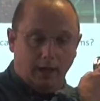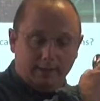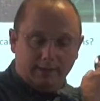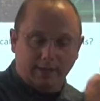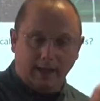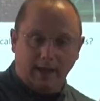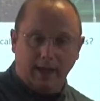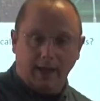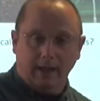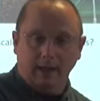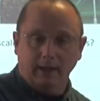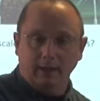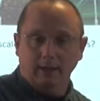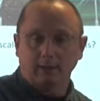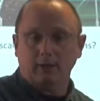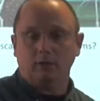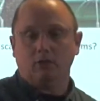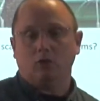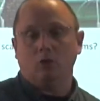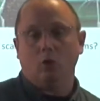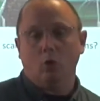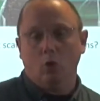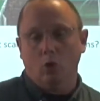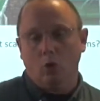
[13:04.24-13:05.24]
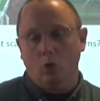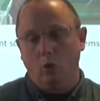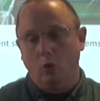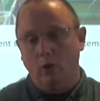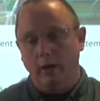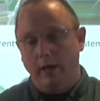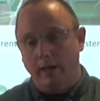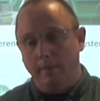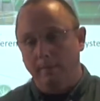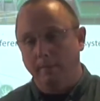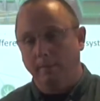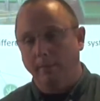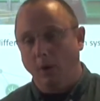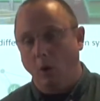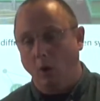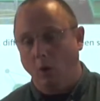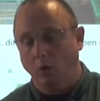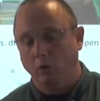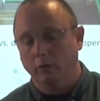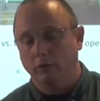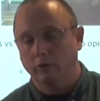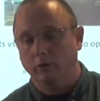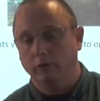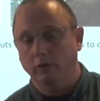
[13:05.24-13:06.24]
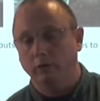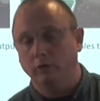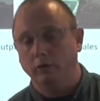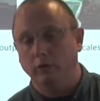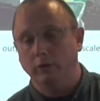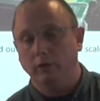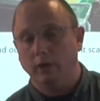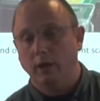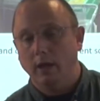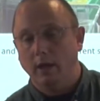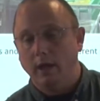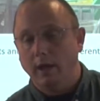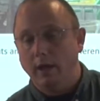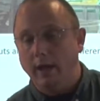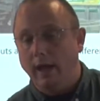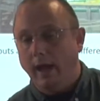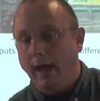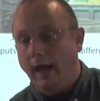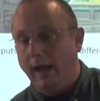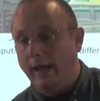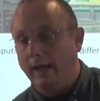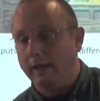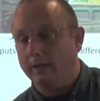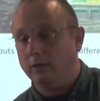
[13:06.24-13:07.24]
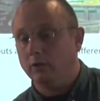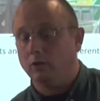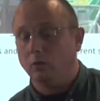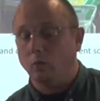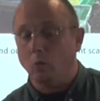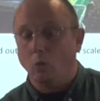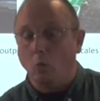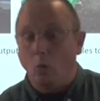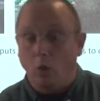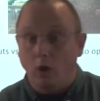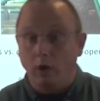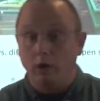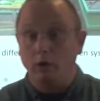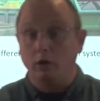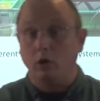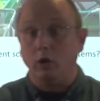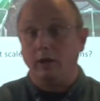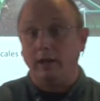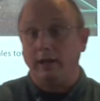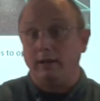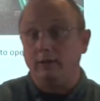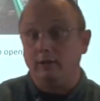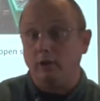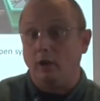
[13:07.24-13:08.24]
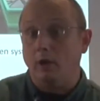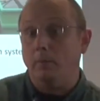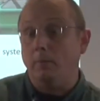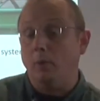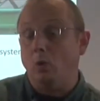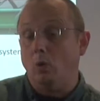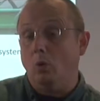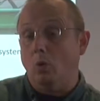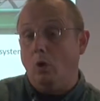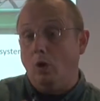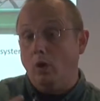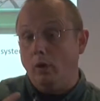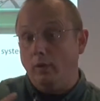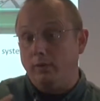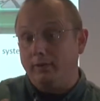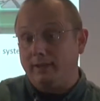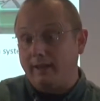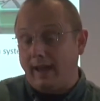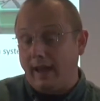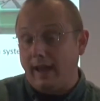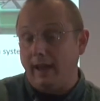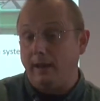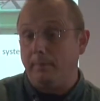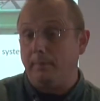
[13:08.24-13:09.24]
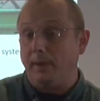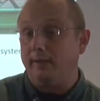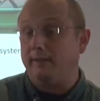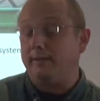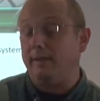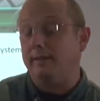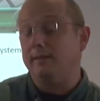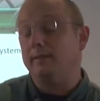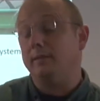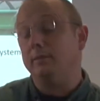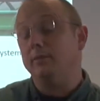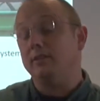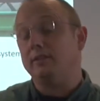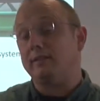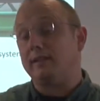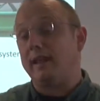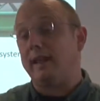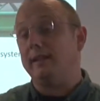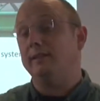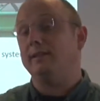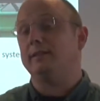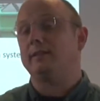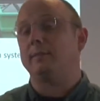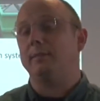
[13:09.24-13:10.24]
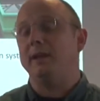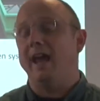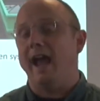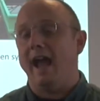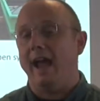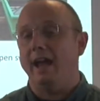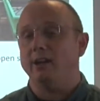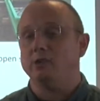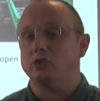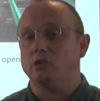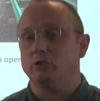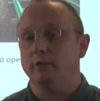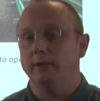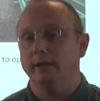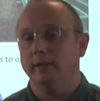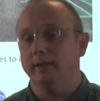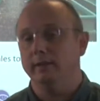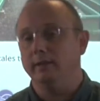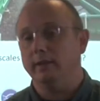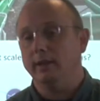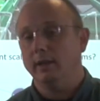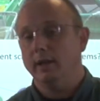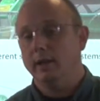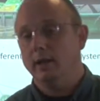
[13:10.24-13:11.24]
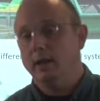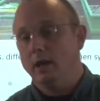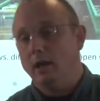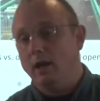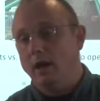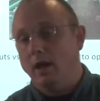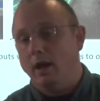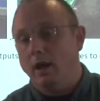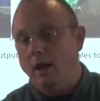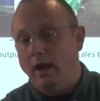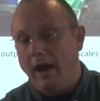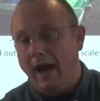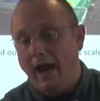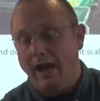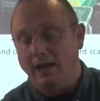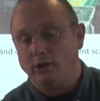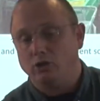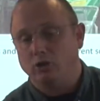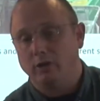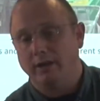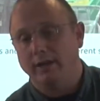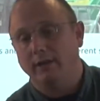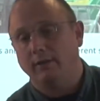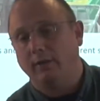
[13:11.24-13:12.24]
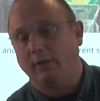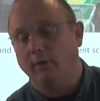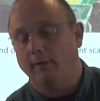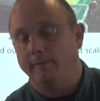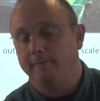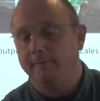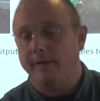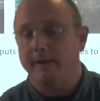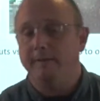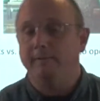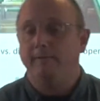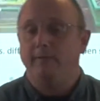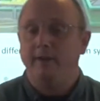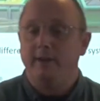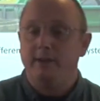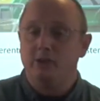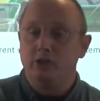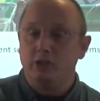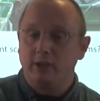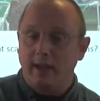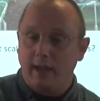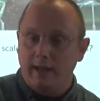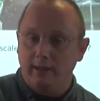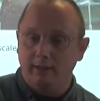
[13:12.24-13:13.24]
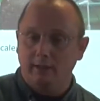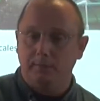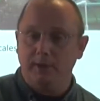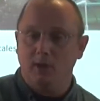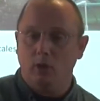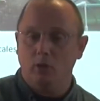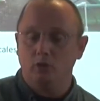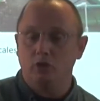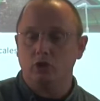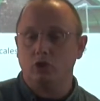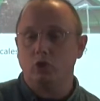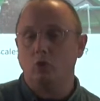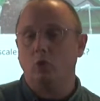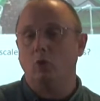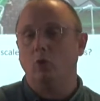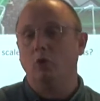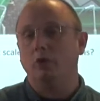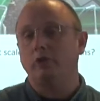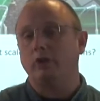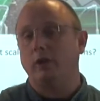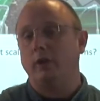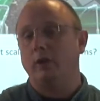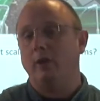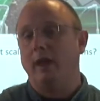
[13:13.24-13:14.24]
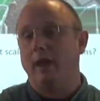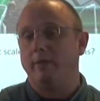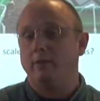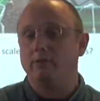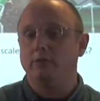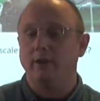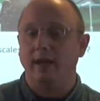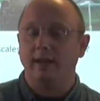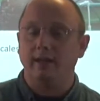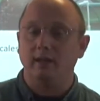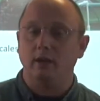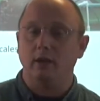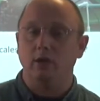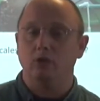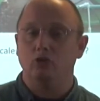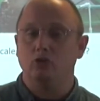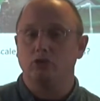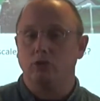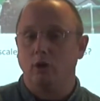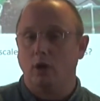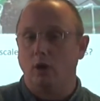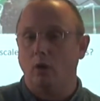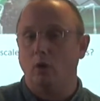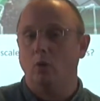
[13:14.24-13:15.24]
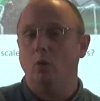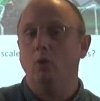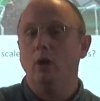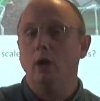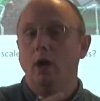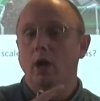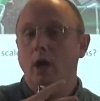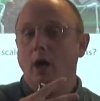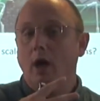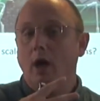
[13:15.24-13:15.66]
tanks or in ponds. And one good example of tank-based systems tends to be hatcheries. Hatcheries for finfish tend to be onshore, so you have greater control